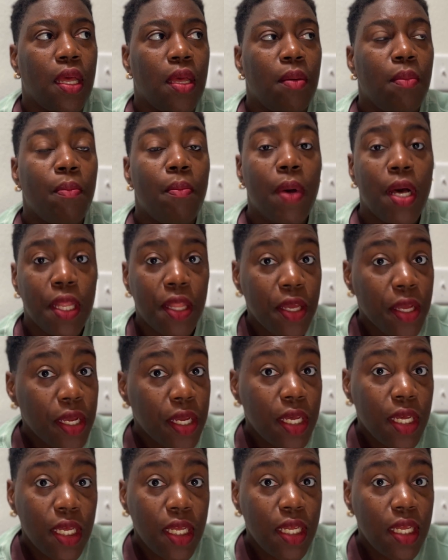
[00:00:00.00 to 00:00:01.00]

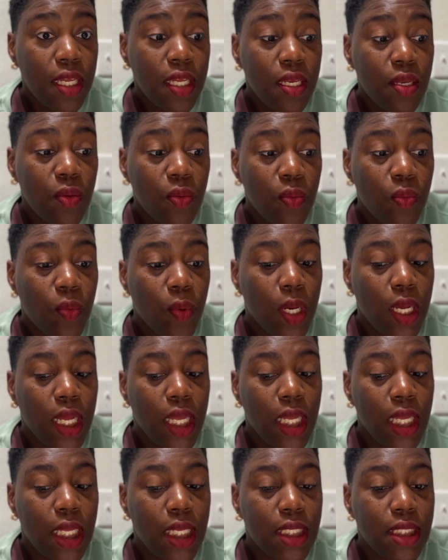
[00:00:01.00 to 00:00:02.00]
motherhood
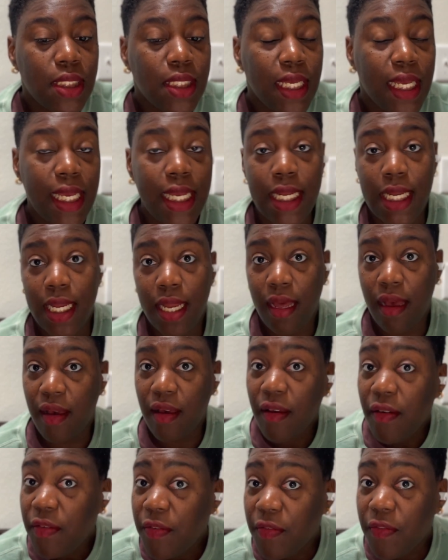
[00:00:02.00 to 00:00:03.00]
was
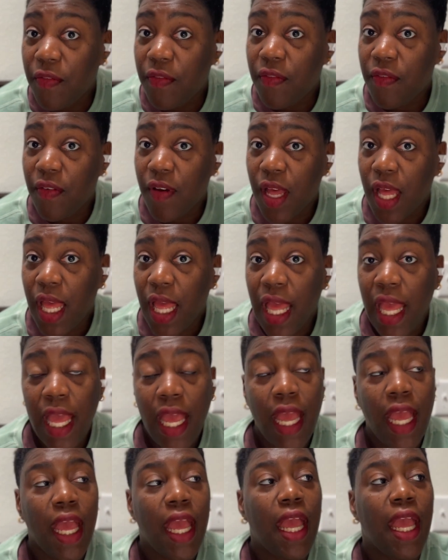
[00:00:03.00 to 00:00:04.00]
enough
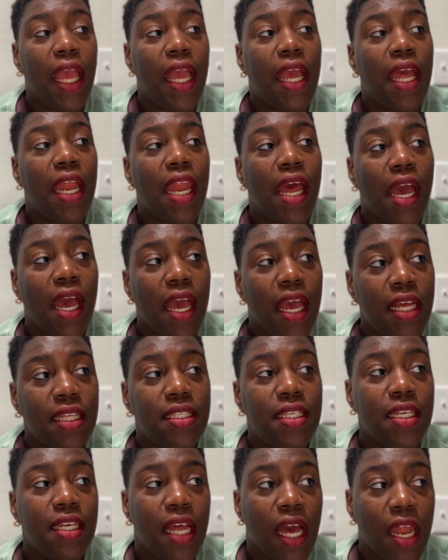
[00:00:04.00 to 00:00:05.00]
and I had
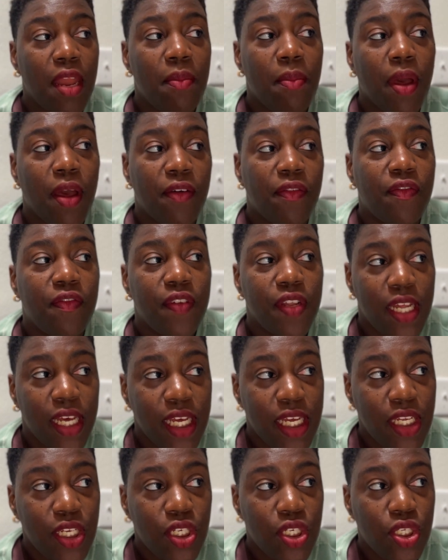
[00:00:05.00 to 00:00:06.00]
to die to my
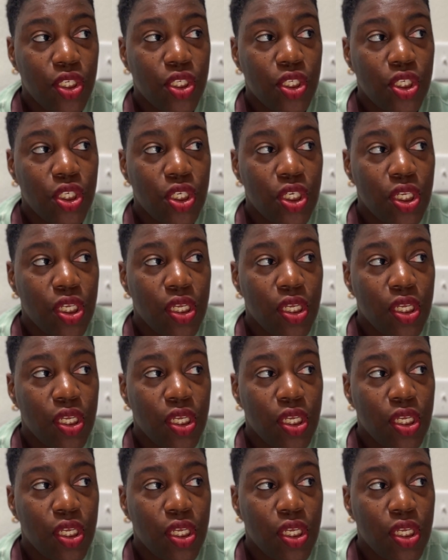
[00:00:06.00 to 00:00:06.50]
flesh.